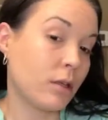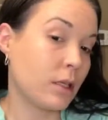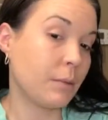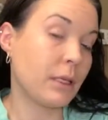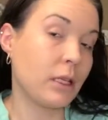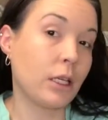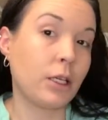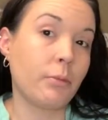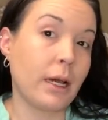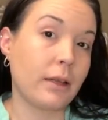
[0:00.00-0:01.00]
something
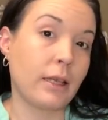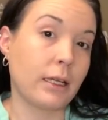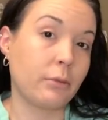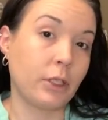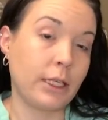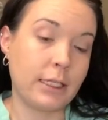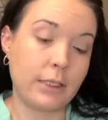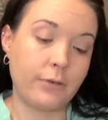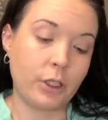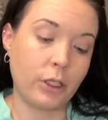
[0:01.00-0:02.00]
that you might think I'm
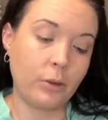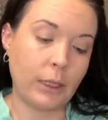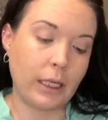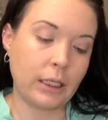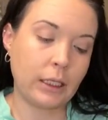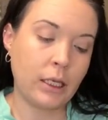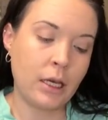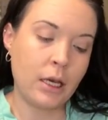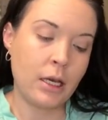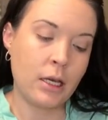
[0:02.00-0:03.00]
crazy for doing,
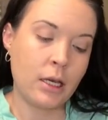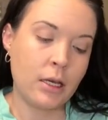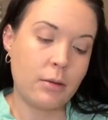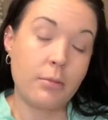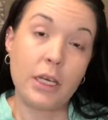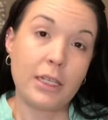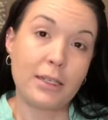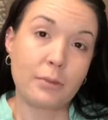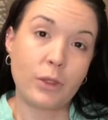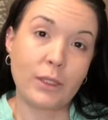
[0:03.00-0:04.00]
but
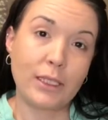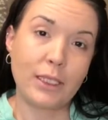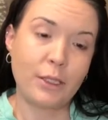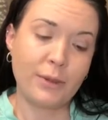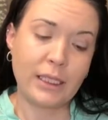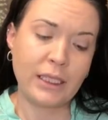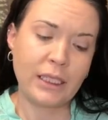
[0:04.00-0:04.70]
I'm going to do it